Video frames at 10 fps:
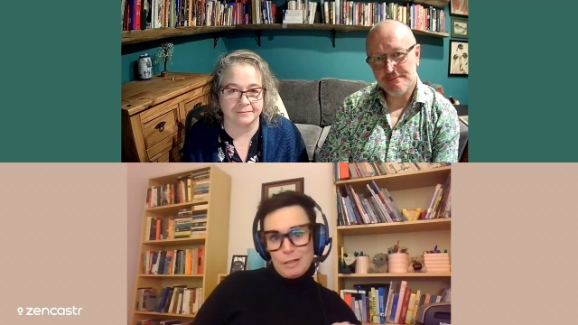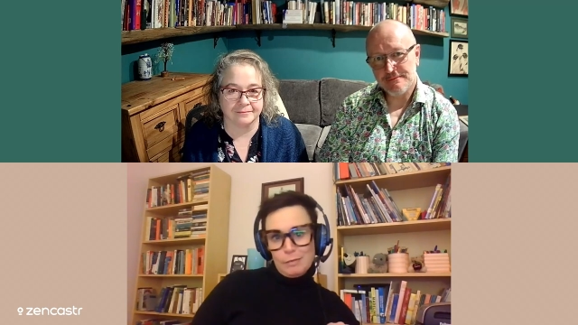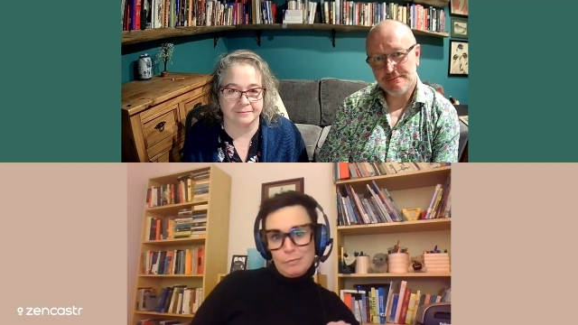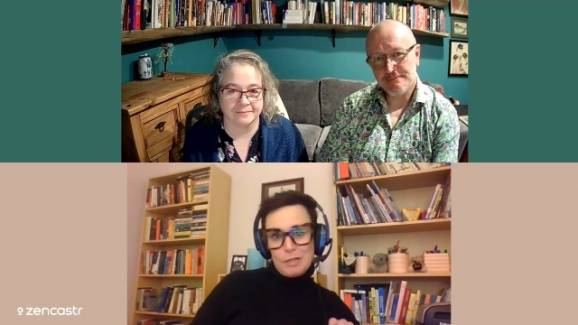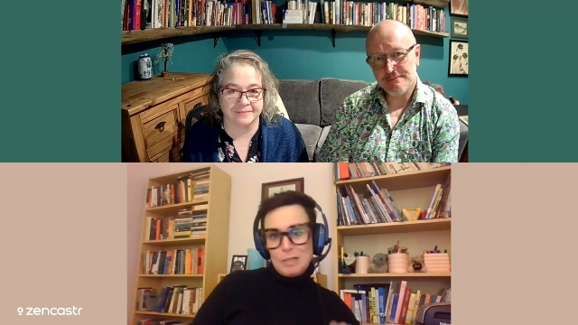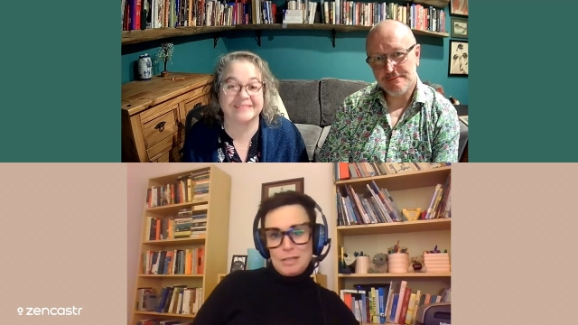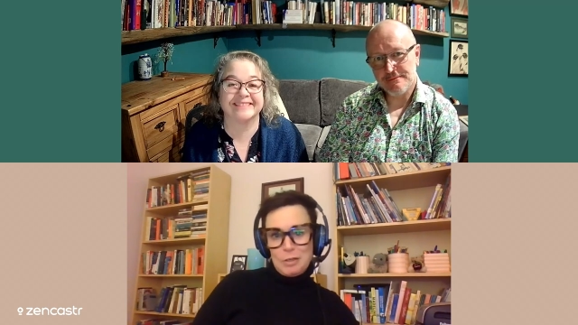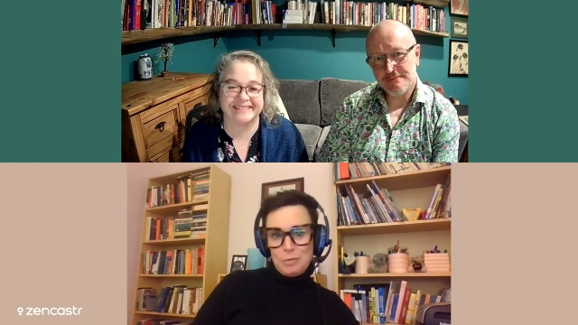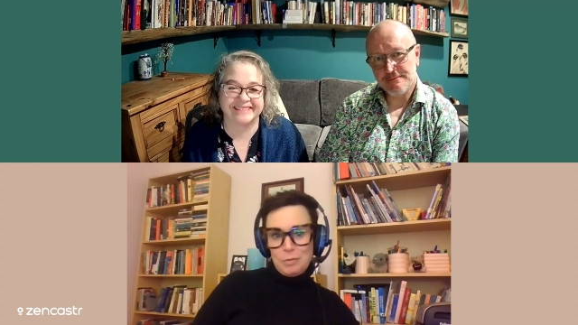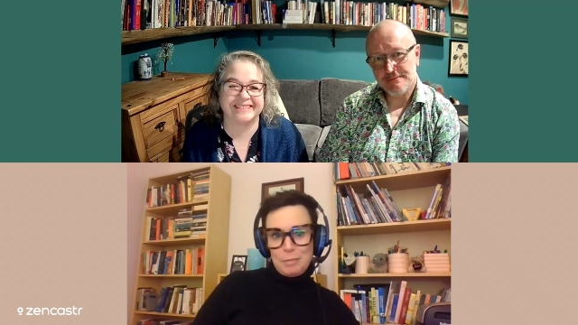
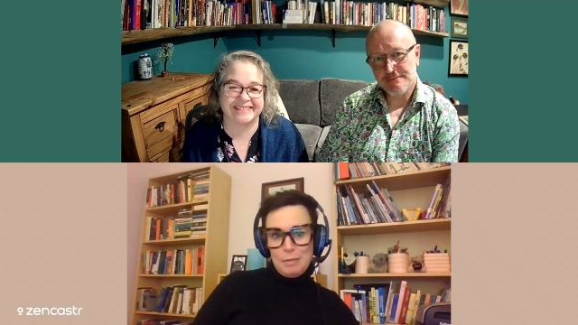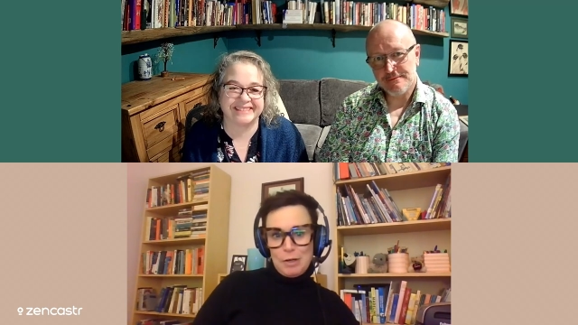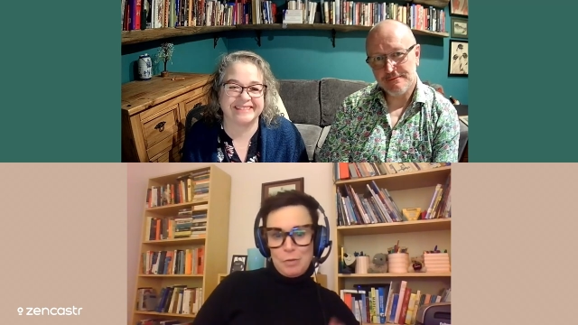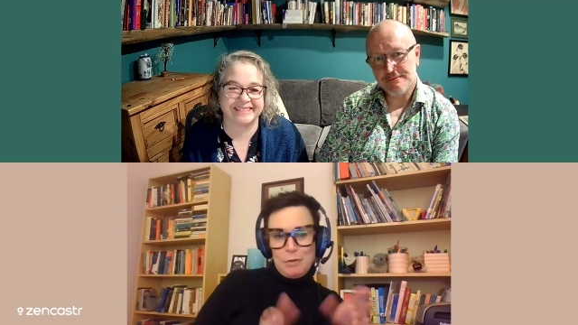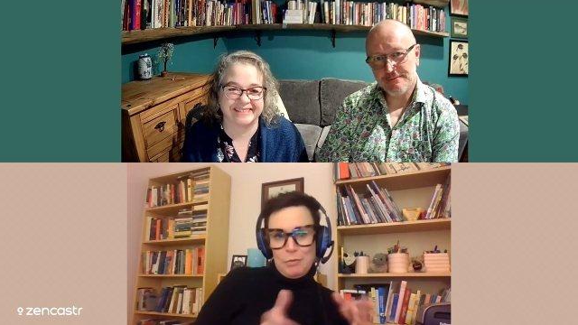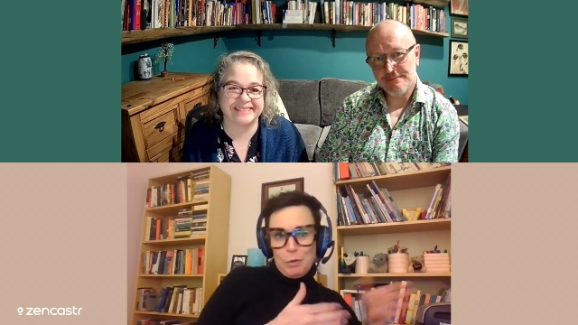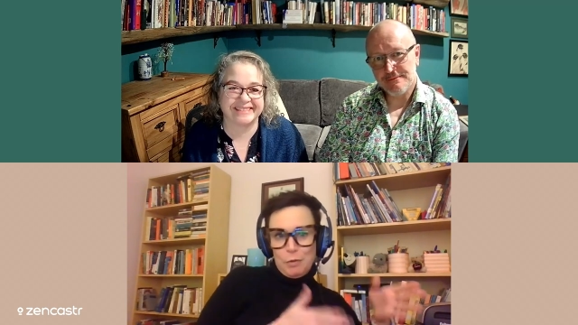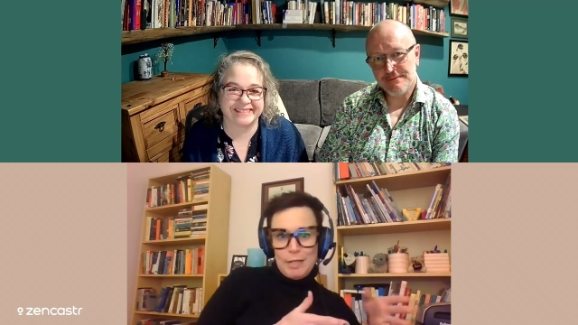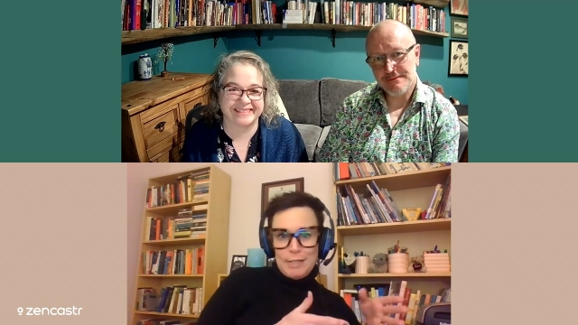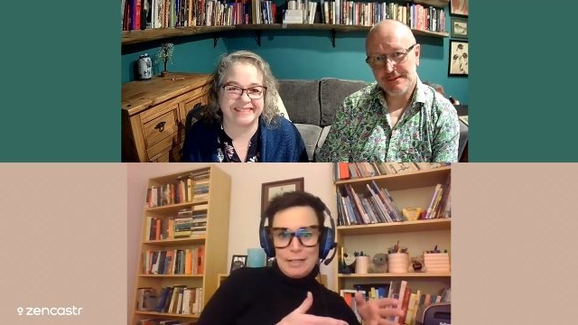Speaker 1: considerably better before
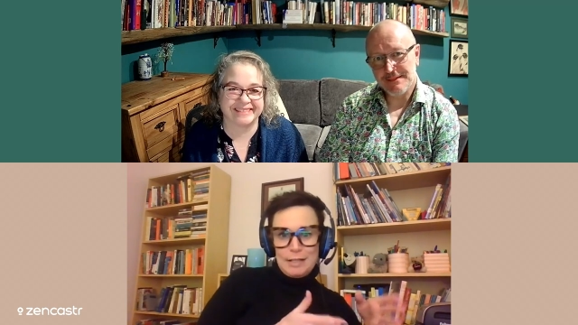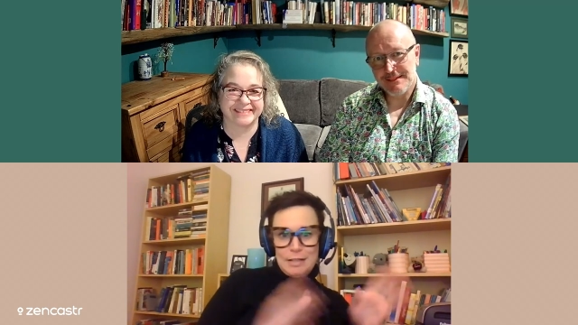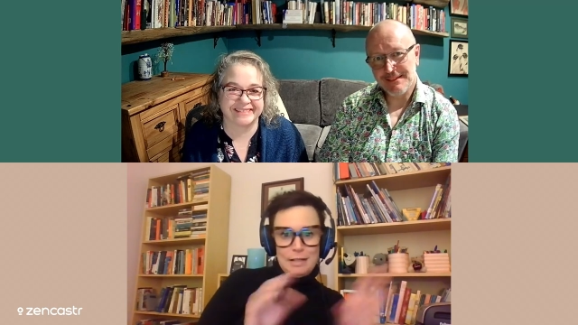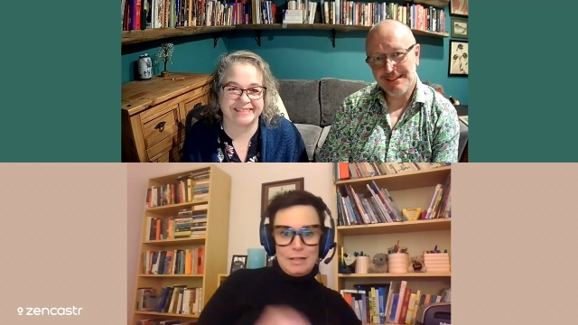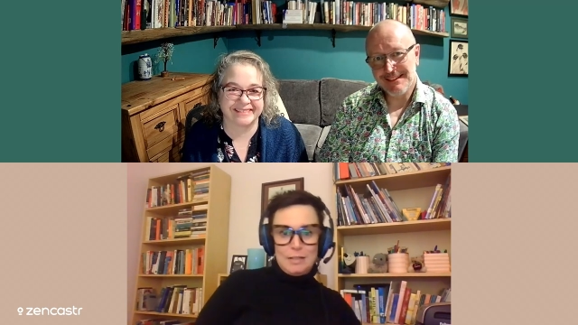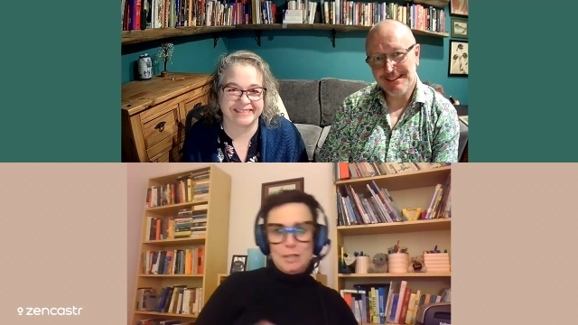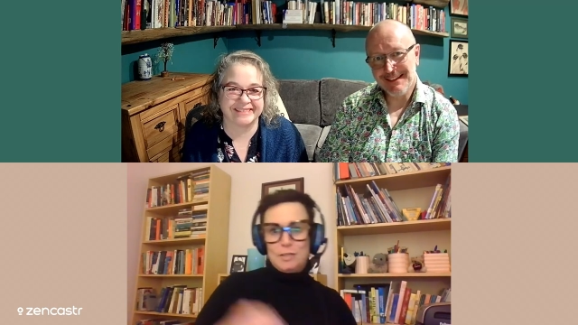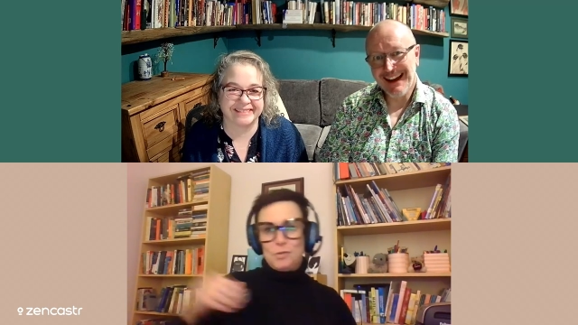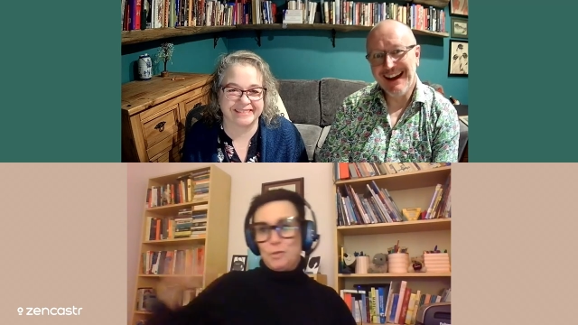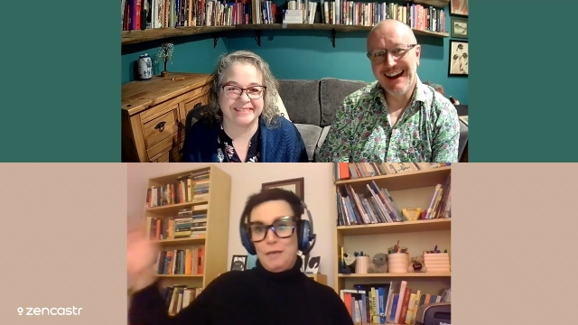recess than it does sort
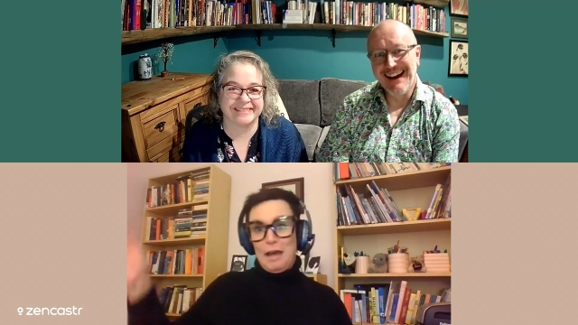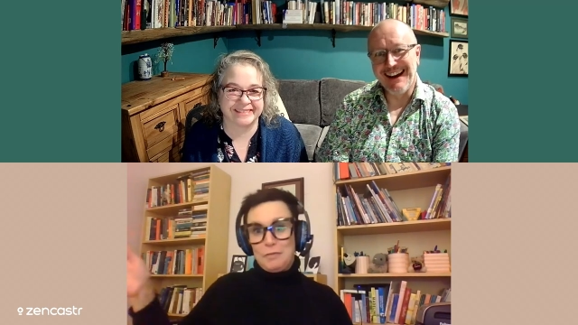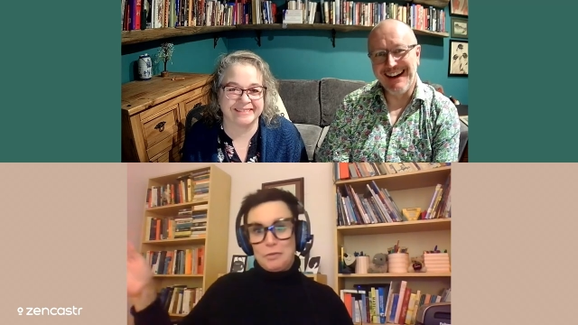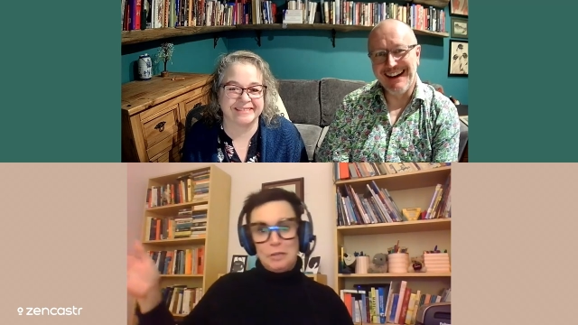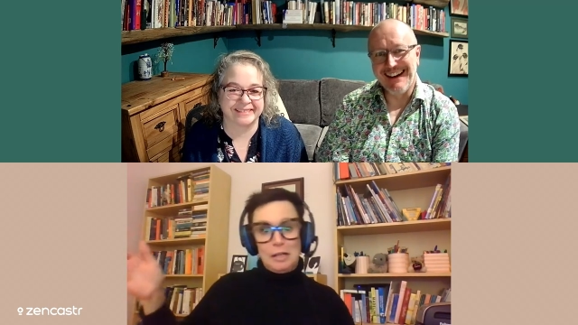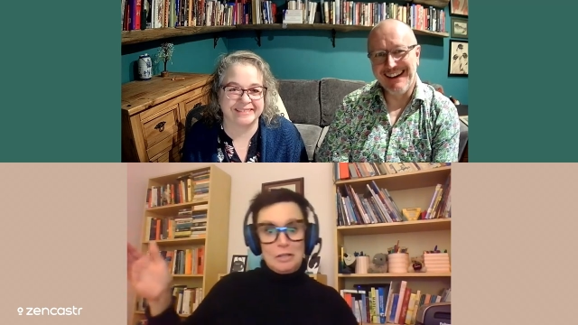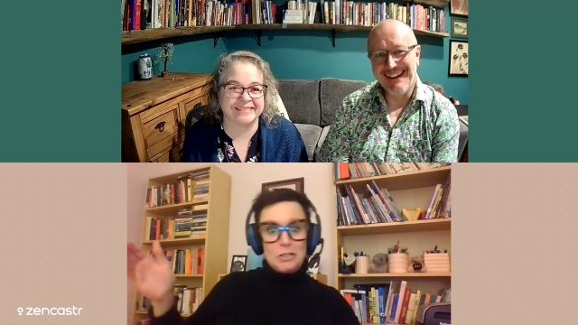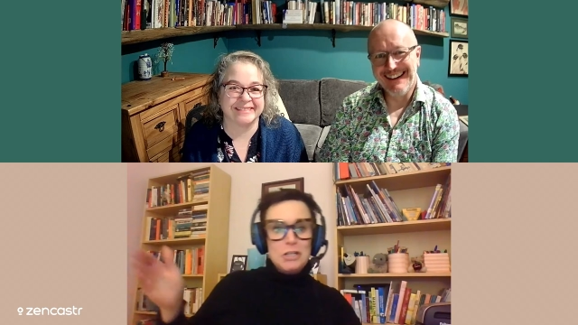of after lunch.